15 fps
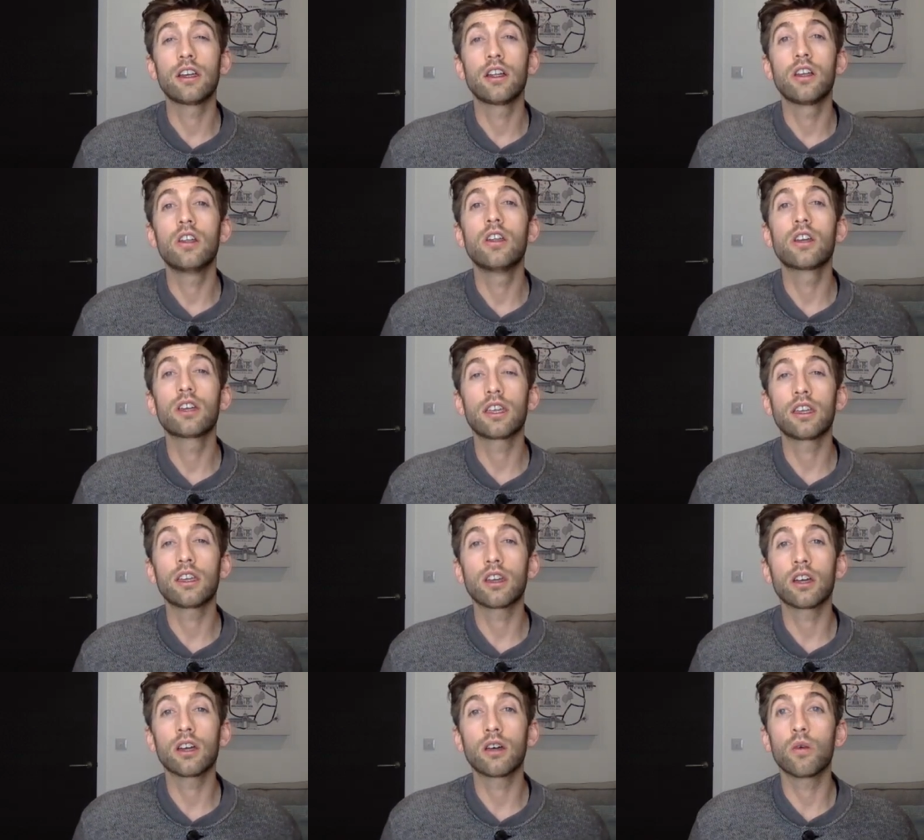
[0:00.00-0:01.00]
looking
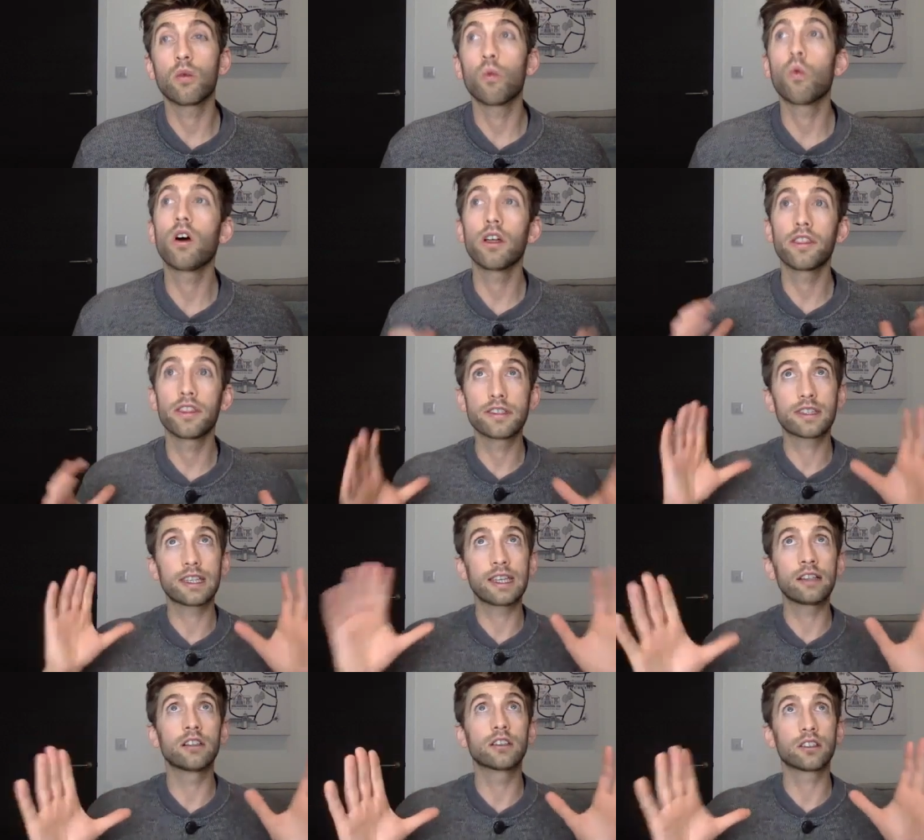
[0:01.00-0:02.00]
at what are the
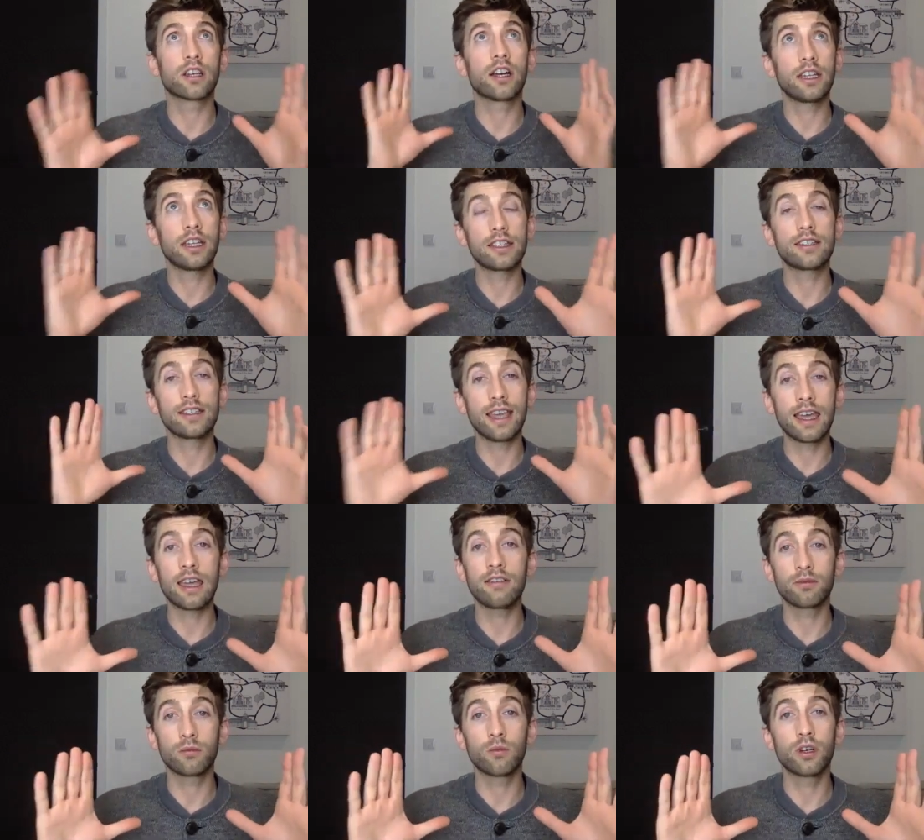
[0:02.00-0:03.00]
skills that I need to
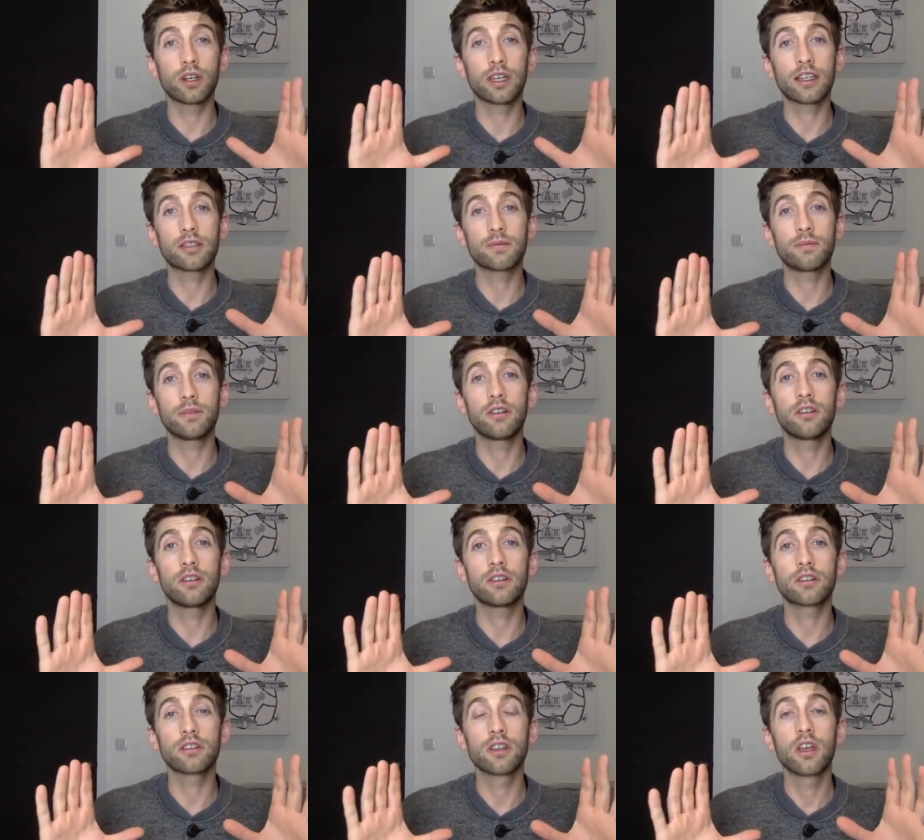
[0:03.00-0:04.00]
gain from work
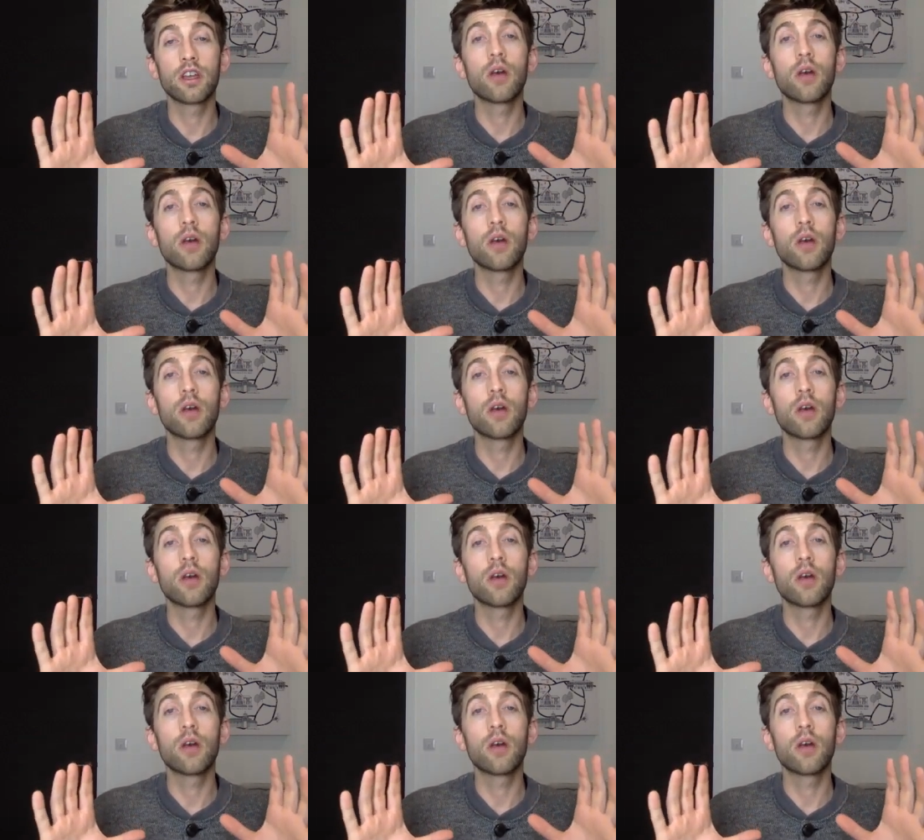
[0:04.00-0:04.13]
experience